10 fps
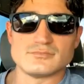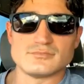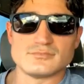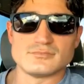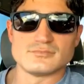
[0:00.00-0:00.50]

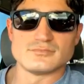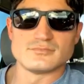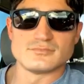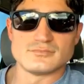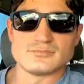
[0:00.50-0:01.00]

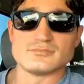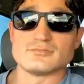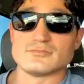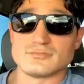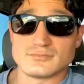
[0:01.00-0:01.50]

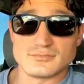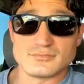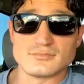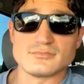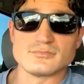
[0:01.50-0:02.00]

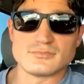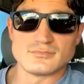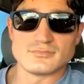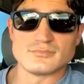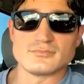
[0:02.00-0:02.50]

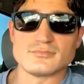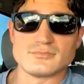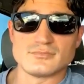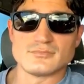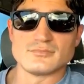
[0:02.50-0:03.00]

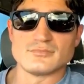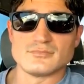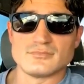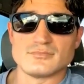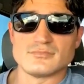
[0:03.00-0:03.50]

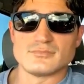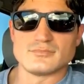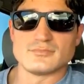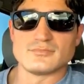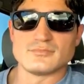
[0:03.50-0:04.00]

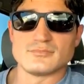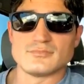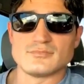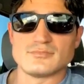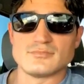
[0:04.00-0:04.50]

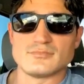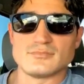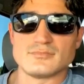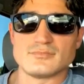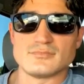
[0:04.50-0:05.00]

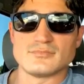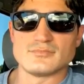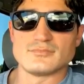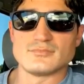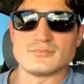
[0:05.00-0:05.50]

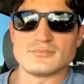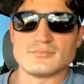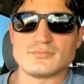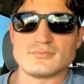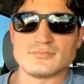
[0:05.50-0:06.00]

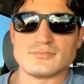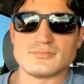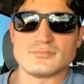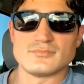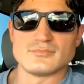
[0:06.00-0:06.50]

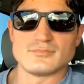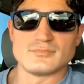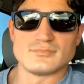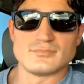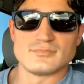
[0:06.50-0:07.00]

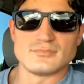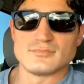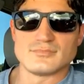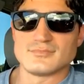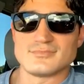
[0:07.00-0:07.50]

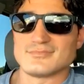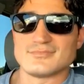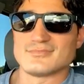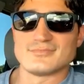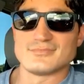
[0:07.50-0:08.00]
This person isn't speaking.